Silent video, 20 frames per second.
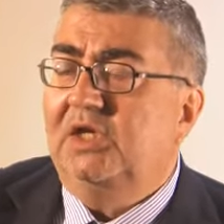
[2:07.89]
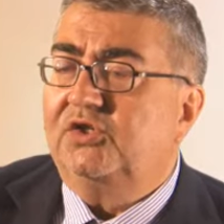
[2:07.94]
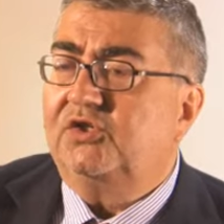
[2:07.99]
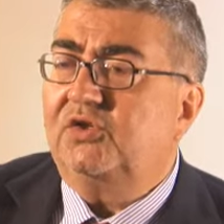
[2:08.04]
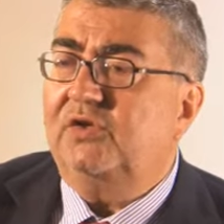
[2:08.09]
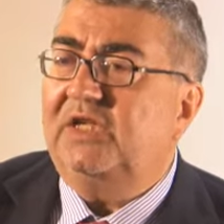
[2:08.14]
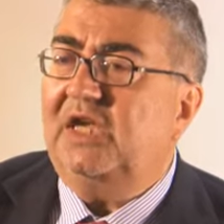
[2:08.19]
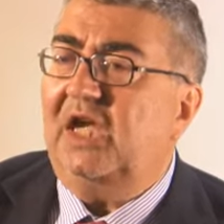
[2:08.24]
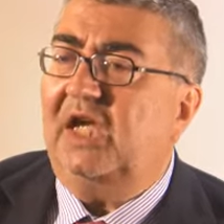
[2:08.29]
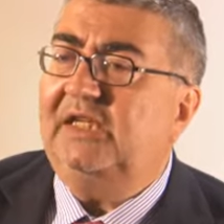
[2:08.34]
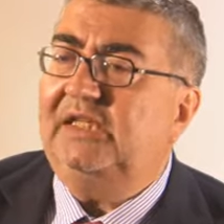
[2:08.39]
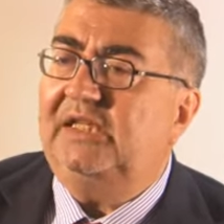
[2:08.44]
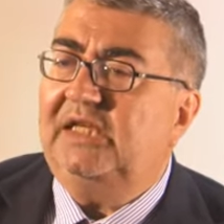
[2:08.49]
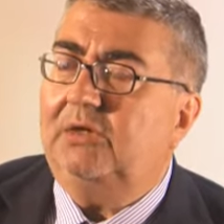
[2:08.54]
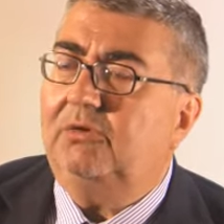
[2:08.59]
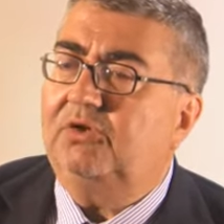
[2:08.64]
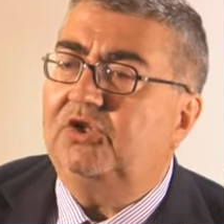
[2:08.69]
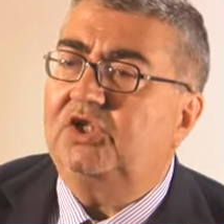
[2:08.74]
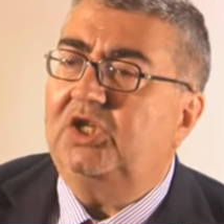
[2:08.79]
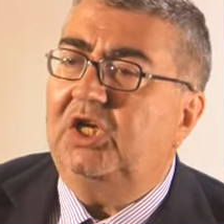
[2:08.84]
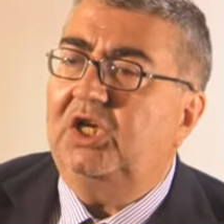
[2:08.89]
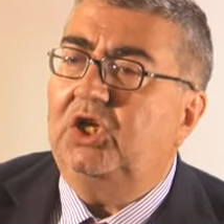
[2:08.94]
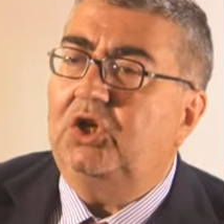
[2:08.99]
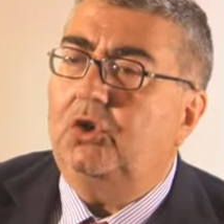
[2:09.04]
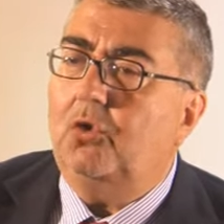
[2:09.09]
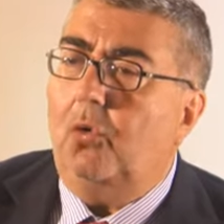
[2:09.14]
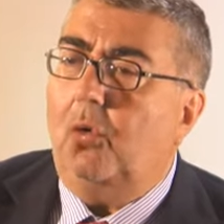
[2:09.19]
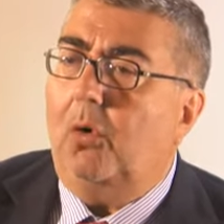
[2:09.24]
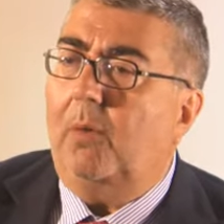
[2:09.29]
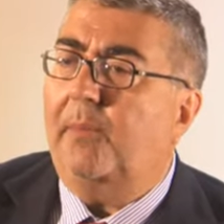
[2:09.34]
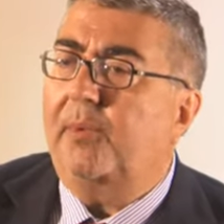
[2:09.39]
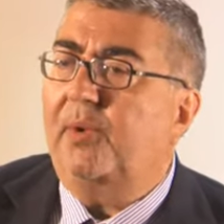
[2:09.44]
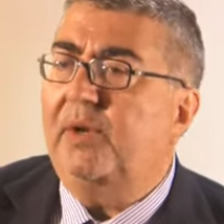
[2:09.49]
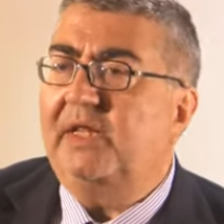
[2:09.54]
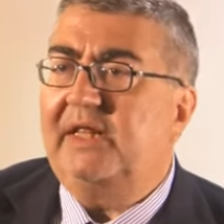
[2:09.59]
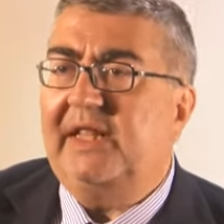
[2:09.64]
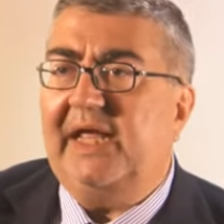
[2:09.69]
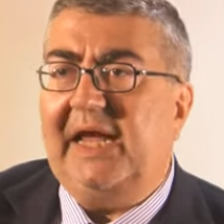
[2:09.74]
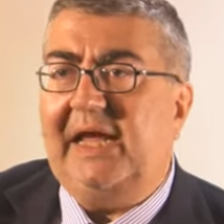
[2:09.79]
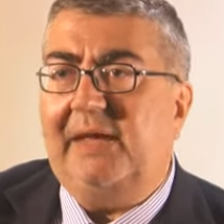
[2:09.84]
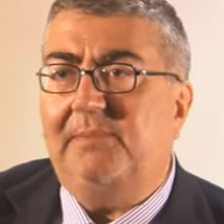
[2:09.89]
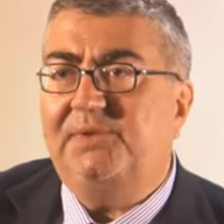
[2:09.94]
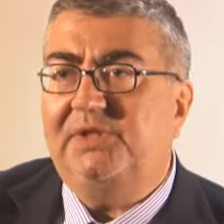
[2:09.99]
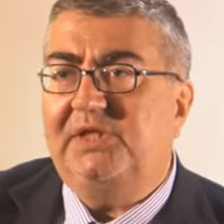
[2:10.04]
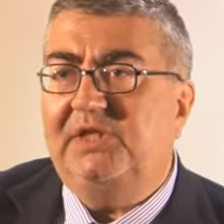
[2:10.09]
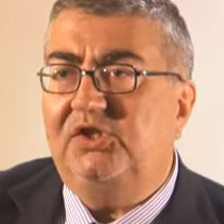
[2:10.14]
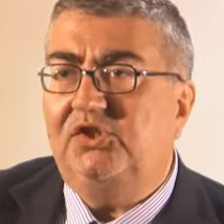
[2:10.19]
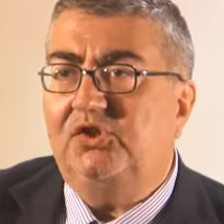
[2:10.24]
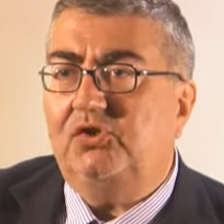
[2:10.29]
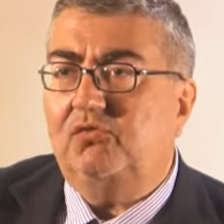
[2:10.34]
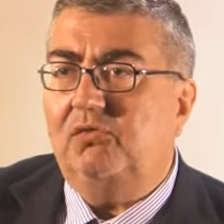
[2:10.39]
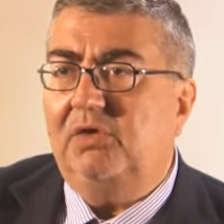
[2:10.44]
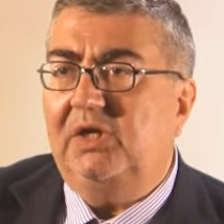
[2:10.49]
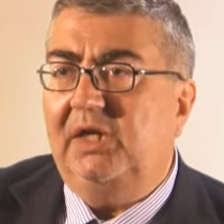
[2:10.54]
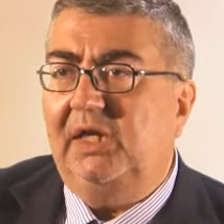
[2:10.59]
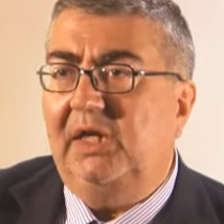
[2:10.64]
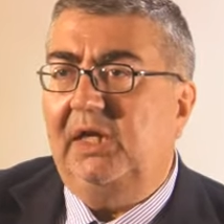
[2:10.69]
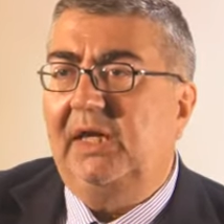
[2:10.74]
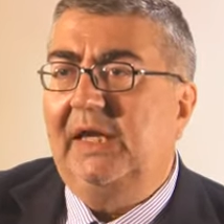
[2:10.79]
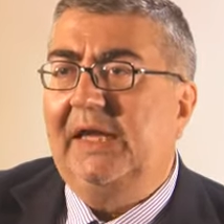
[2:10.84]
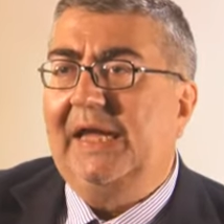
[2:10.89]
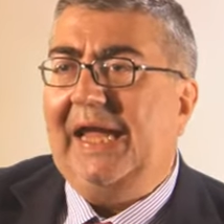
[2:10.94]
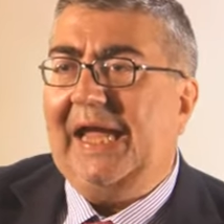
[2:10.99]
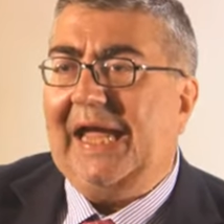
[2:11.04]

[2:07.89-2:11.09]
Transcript: So the idea is to incorporate the Hep C screening